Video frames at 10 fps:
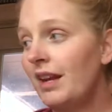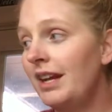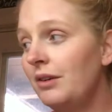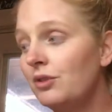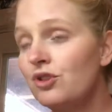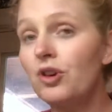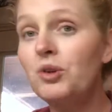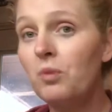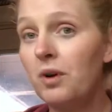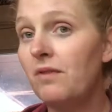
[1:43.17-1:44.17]
and I will show
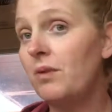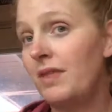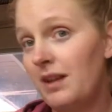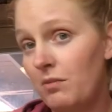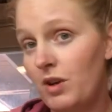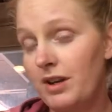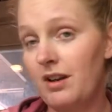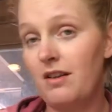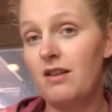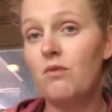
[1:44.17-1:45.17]
you more of one that I'm working
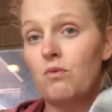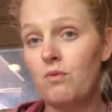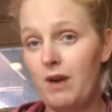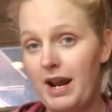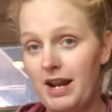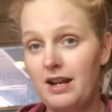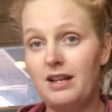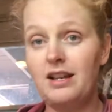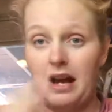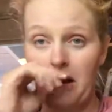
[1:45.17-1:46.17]
on right
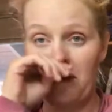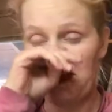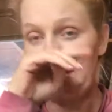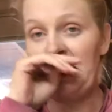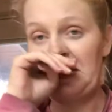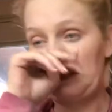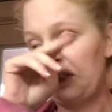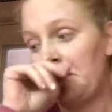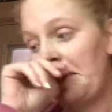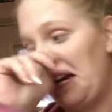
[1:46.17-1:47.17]
now in a
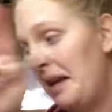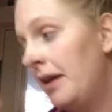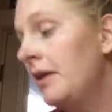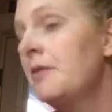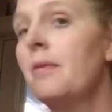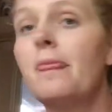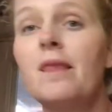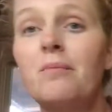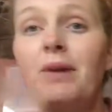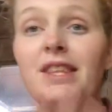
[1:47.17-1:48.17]
little bit.
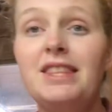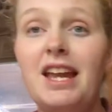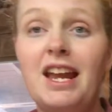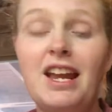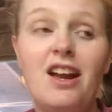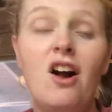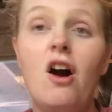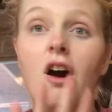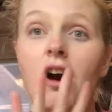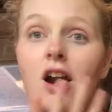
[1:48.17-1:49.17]
But they
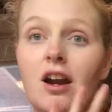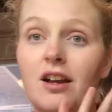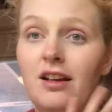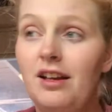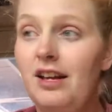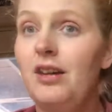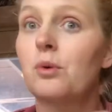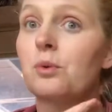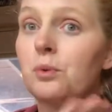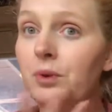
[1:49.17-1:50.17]
are
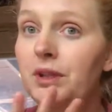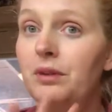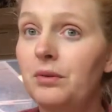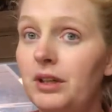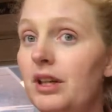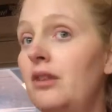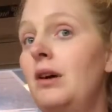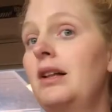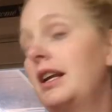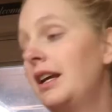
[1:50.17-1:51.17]
really, really good
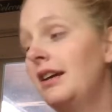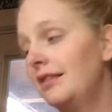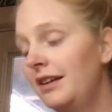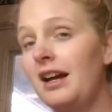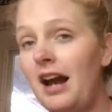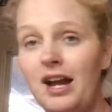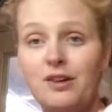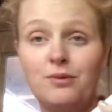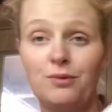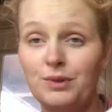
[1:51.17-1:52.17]
quality. Like
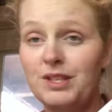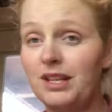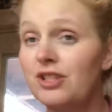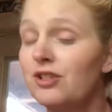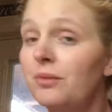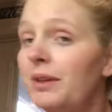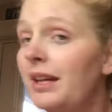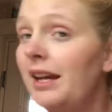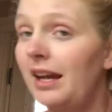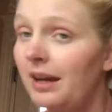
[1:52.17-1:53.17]
I was
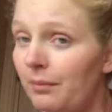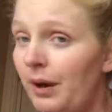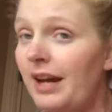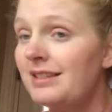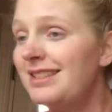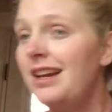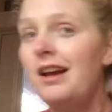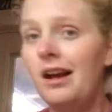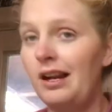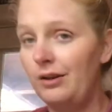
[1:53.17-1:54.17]
extremely impressed,
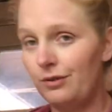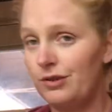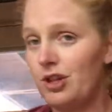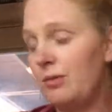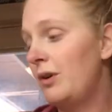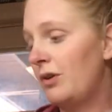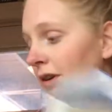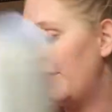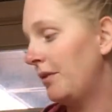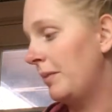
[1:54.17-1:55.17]
and I will for sure be
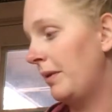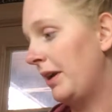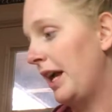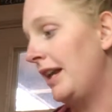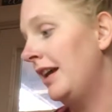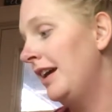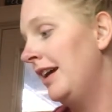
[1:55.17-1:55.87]
ordering from them again.